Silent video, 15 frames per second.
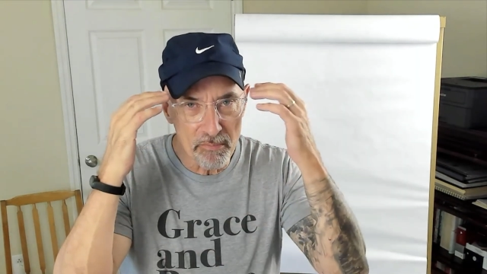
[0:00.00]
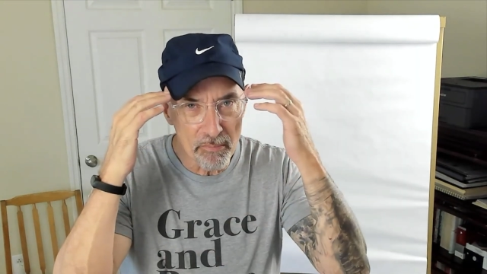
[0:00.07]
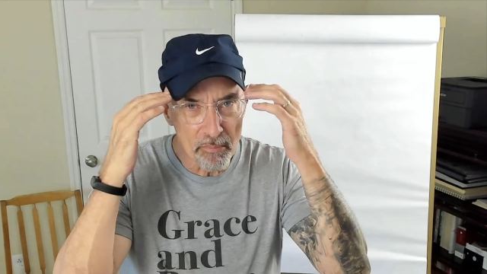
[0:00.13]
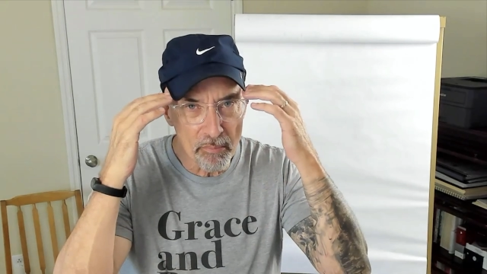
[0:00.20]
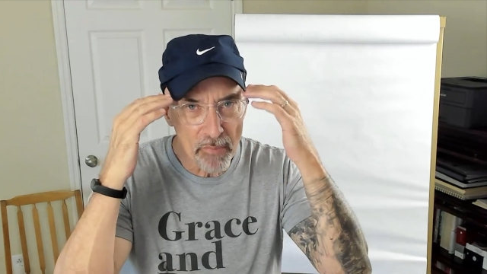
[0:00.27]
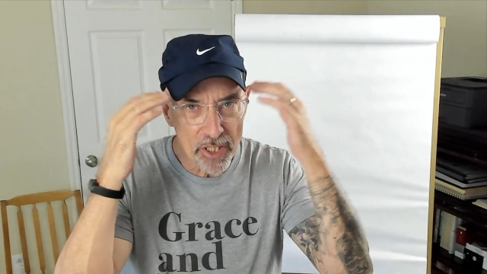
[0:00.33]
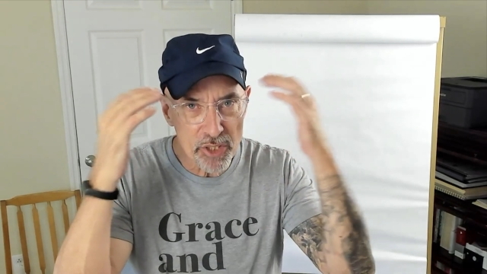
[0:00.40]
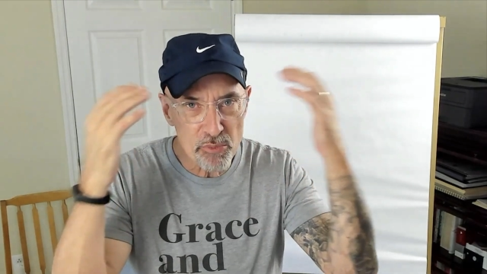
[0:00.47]

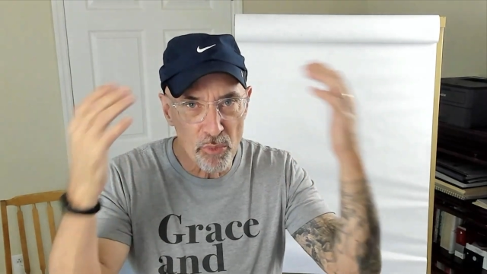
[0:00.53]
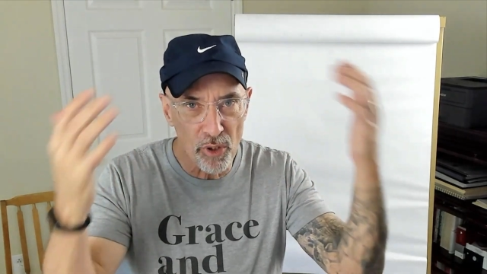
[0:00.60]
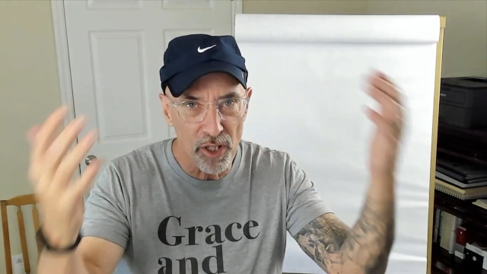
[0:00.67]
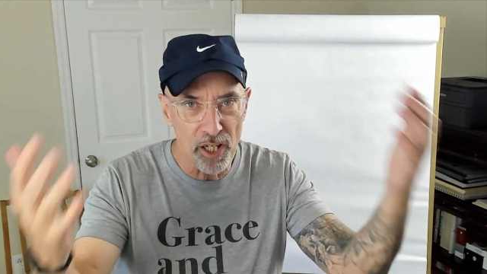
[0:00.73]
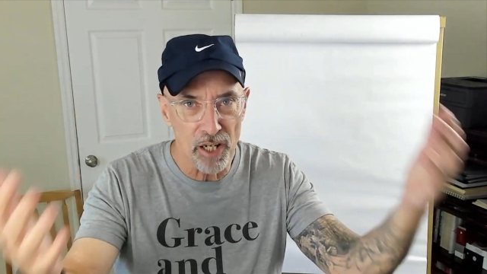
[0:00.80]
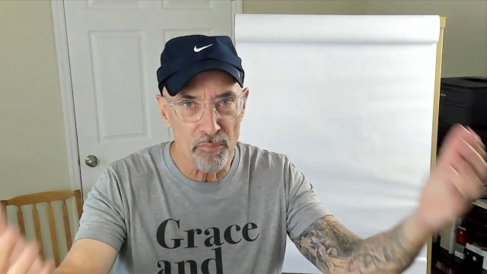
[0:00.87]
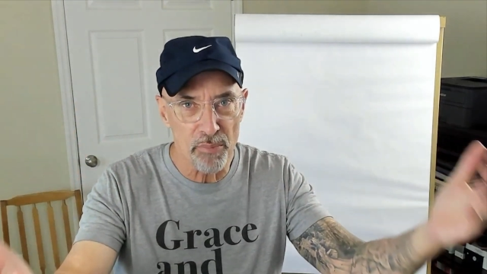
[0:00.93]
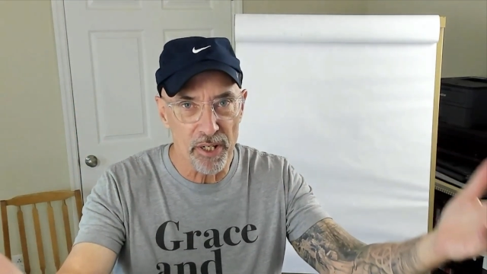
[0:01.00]
much more
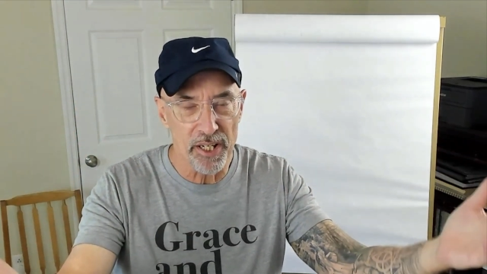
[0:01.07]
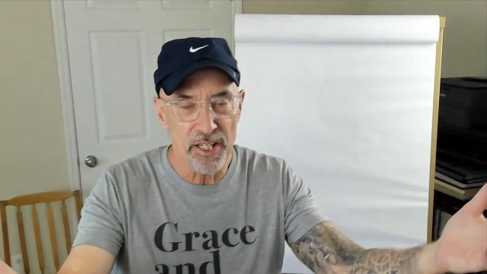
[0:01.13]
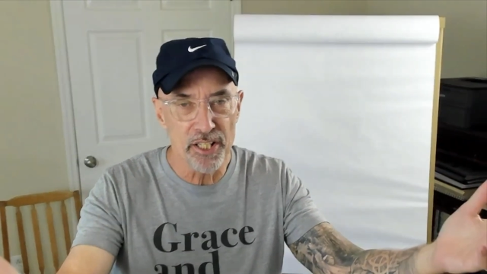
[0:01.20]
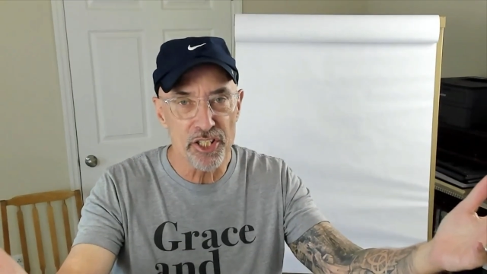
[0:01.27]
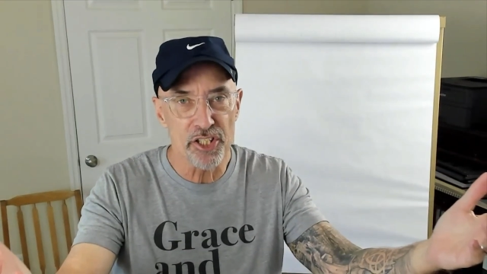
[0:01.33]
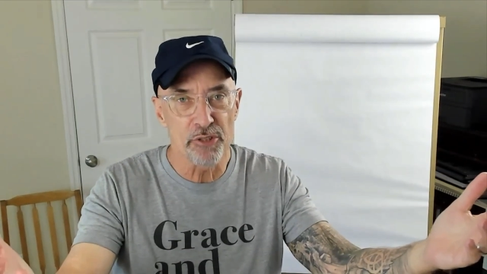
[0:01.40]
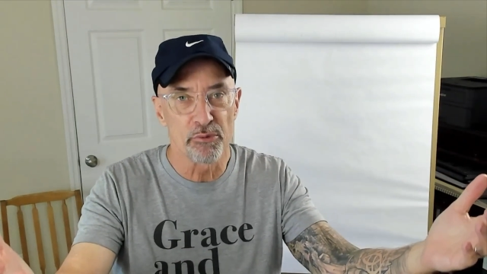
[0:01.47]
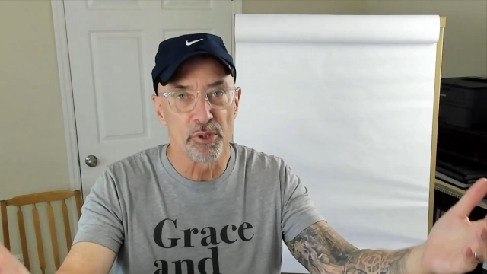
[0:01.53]

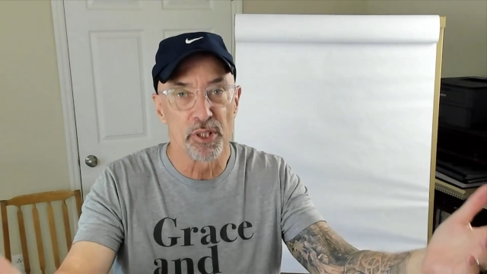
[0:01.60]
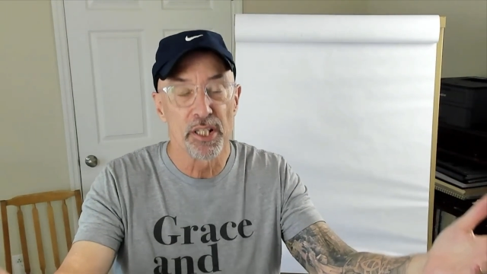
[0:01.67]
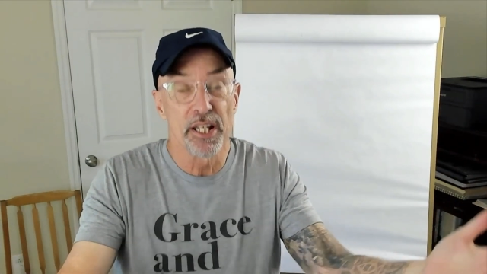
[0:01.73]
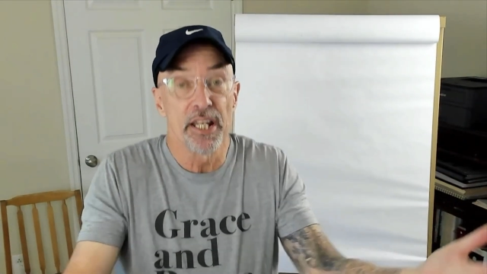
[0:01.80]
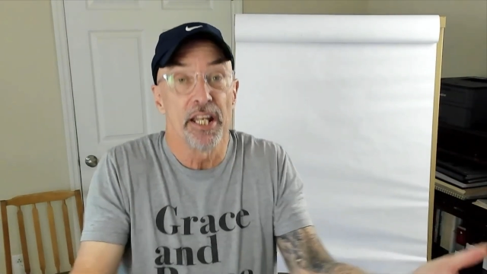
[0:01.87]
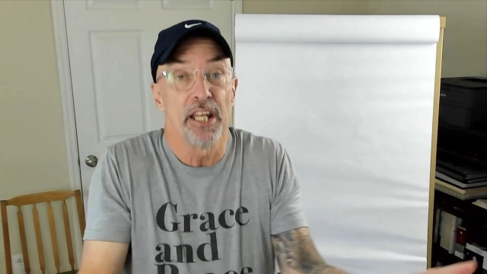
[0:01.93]
comprehensible.